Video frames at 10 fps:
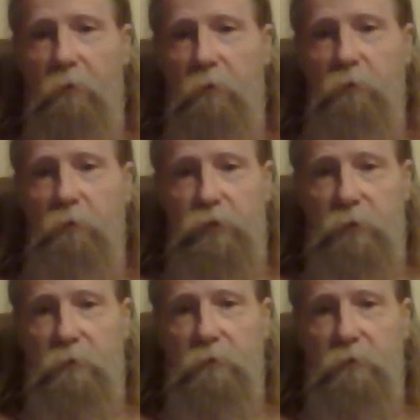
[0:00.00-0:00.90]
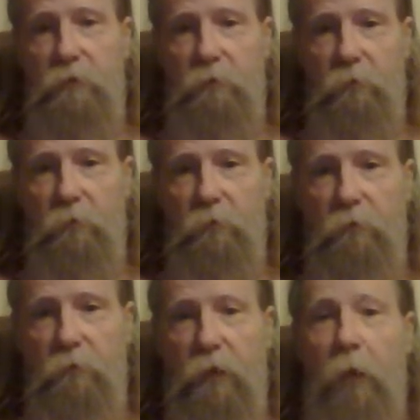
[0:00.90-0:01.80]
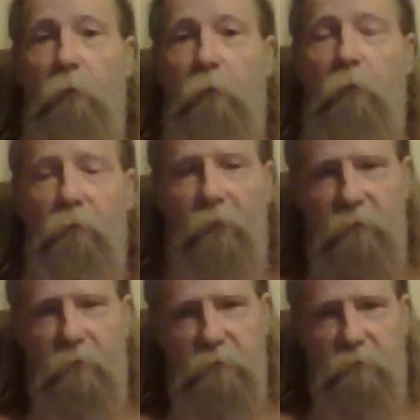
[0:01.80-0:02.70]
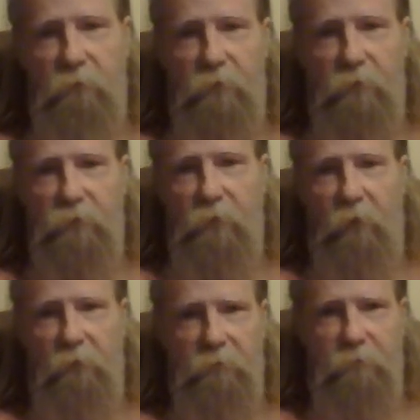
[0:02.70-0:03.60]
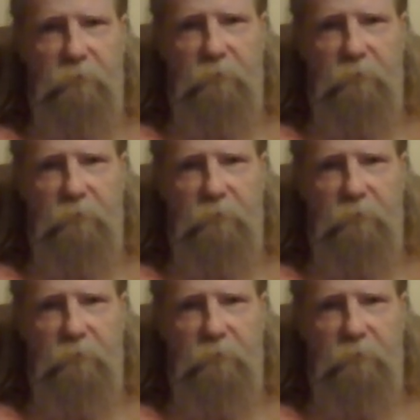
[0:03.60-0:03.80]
machines that are capable of thousandth of an inch tolerance.